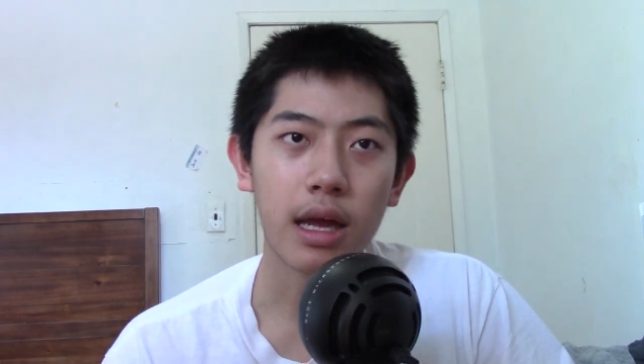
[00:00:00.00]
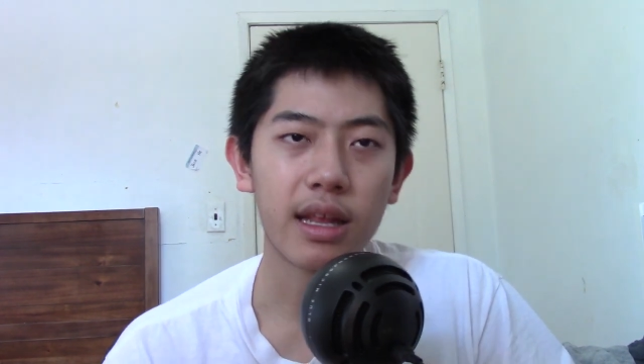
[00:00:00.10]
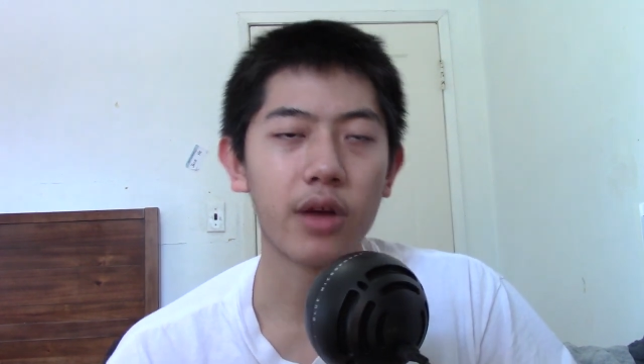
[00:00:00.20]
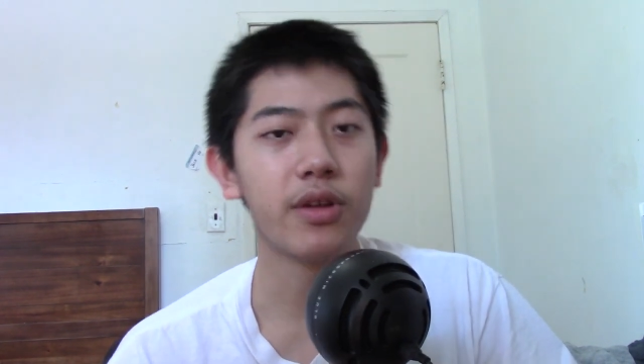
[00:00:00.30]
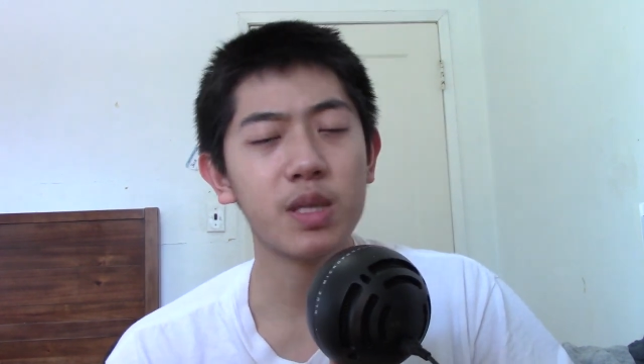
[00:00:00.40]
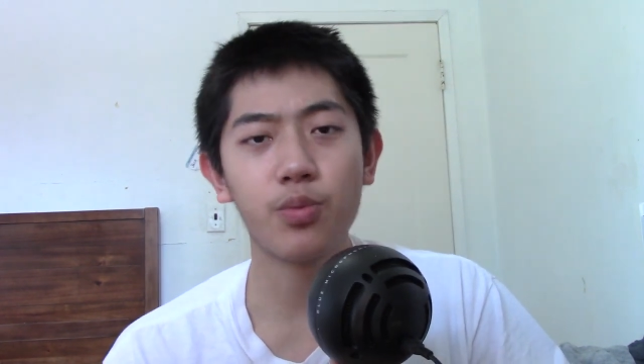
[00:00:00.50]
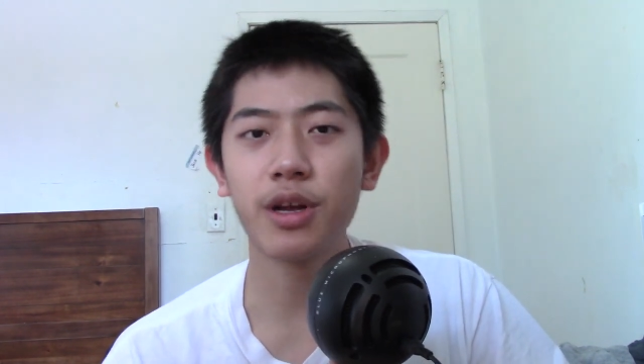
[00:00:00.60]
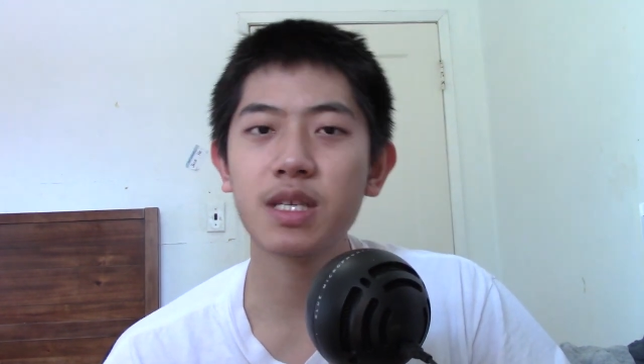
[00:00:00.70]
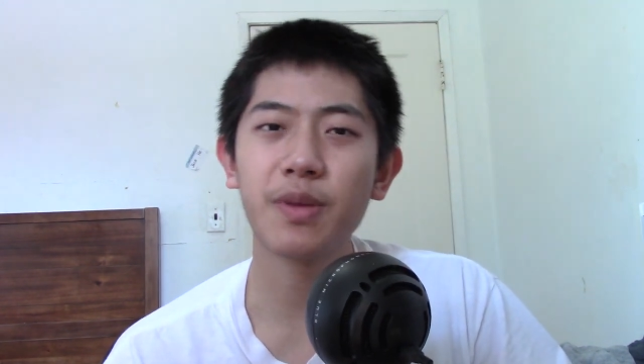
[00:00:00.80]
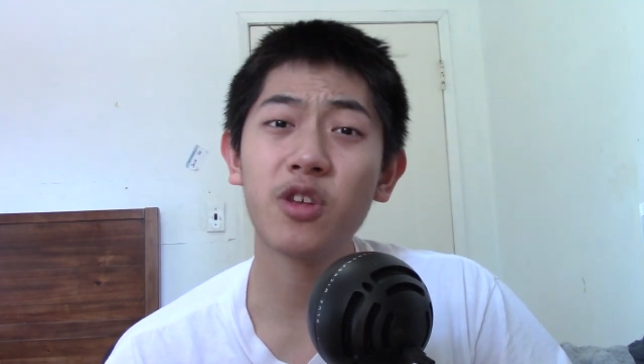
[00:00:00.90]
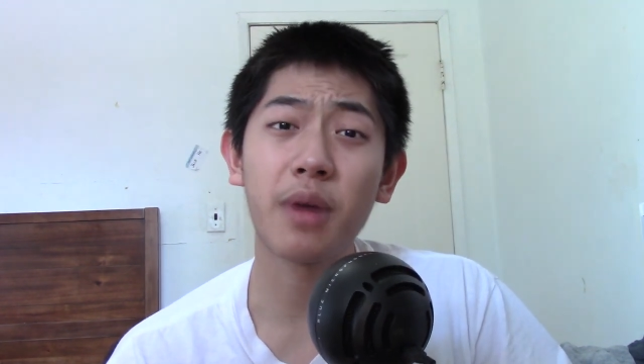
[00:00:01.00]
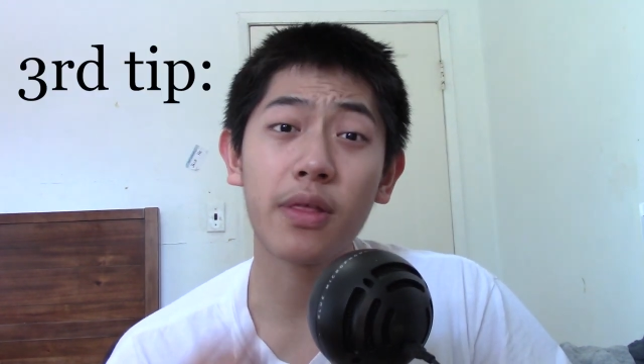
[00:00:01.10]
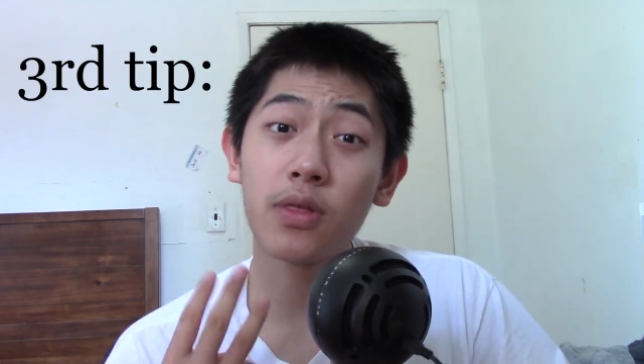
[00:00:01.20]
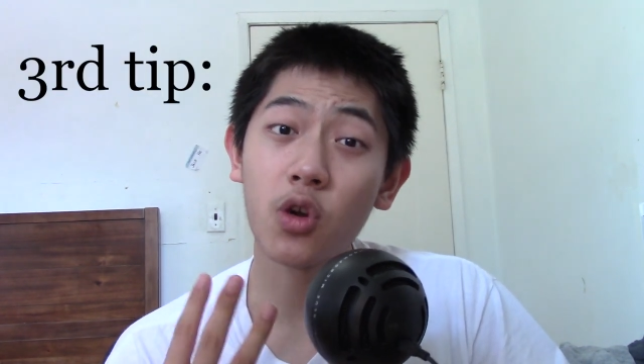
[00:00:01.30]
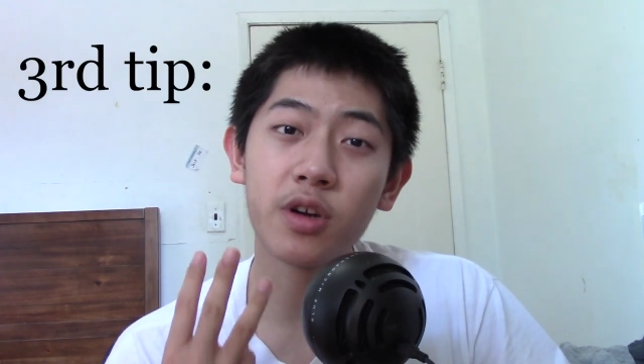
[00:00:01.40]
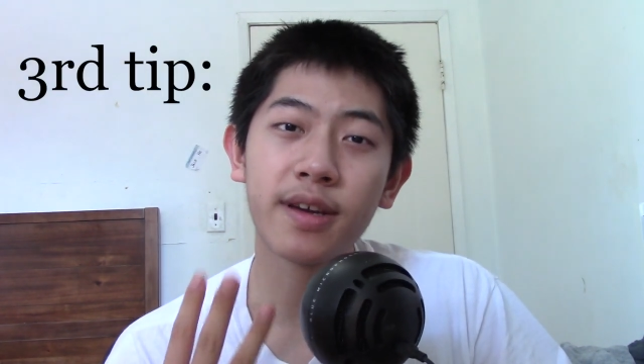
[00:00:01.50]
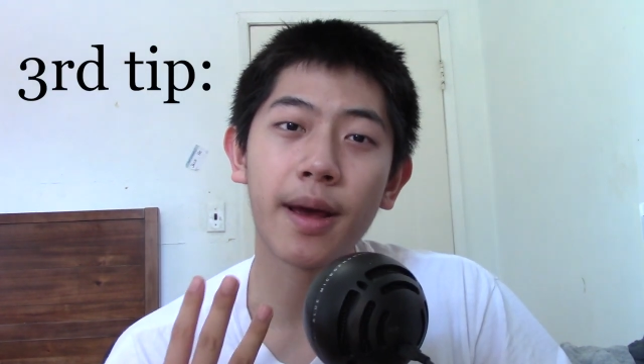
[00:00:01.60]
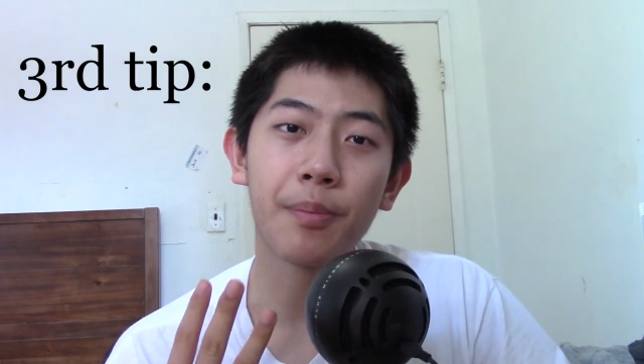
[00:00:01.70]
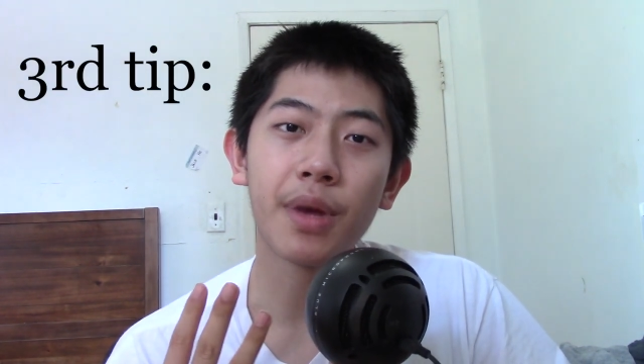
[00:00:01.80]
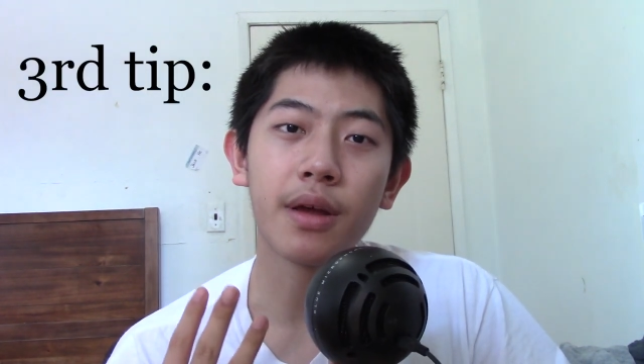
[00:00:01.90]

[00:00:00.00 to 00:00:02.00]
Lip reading: Now this brings me to my third tip.